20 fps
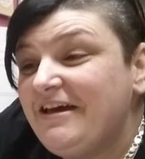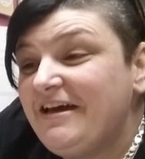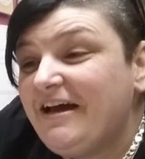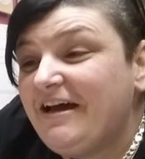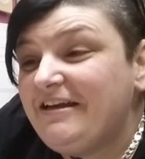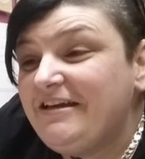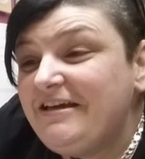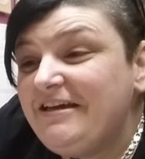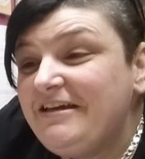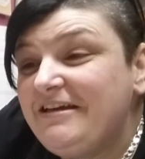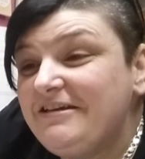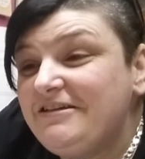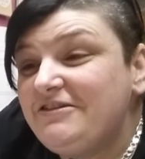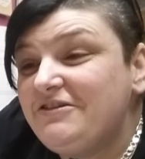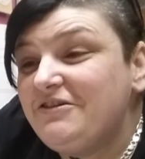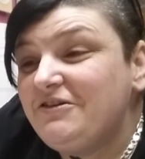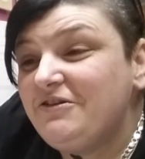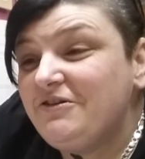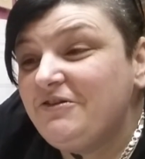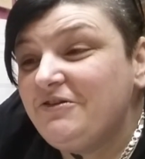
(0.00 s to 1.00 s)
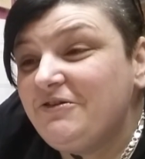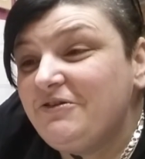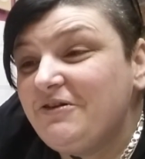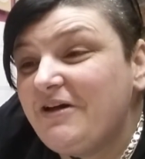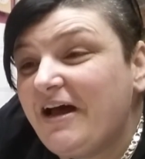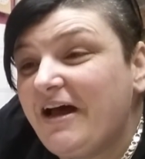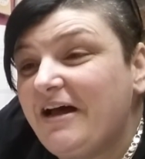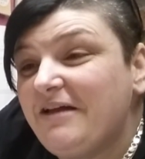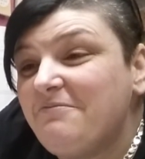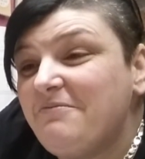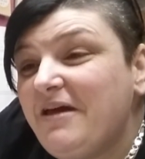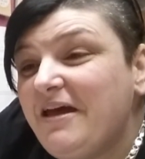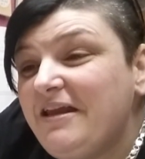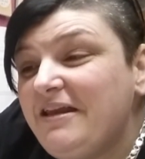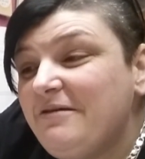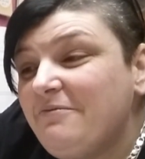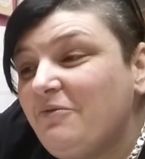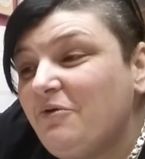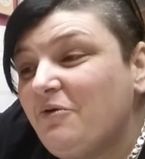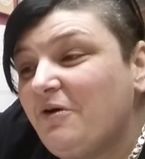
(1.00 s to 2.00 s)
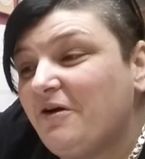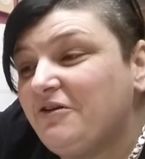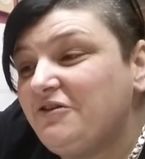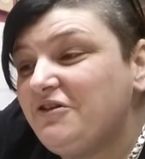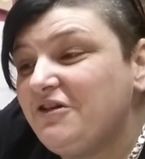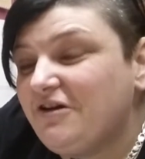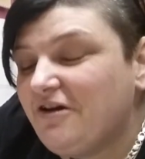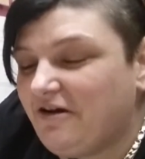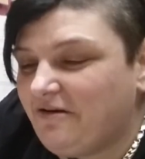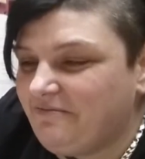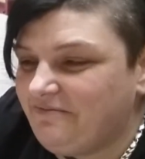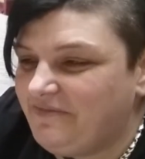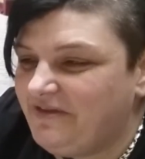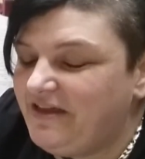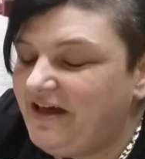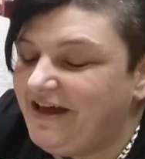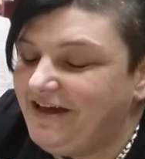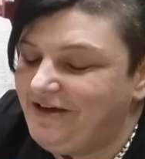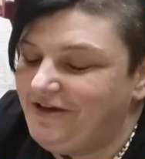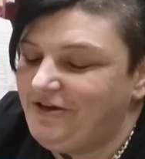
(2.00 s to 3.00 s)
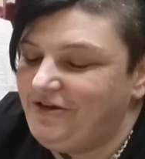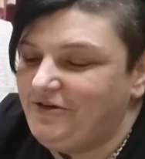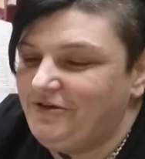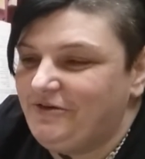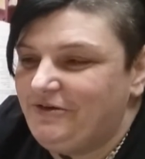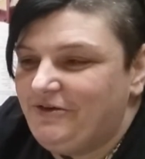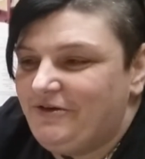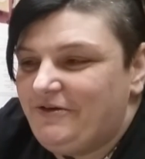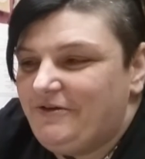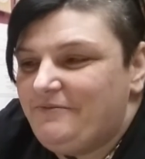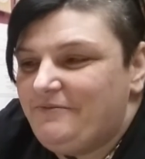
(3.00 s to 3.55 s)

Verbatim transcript: And here is to you and many more to come. Thank you.